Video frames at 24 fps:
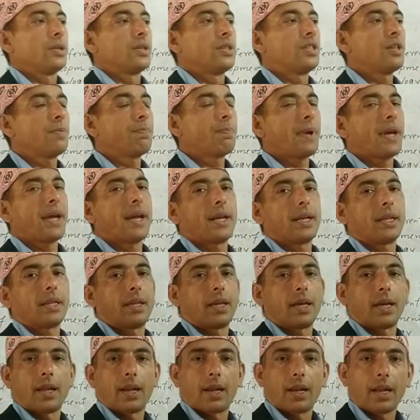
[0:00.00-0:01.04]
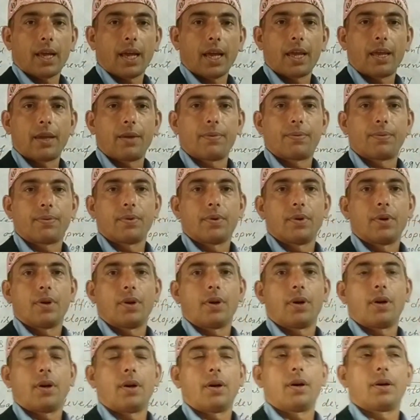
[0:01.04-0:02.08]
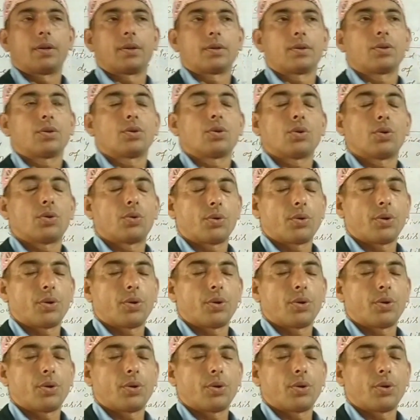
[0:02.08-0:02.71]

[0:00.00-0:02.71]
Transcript: depend their life on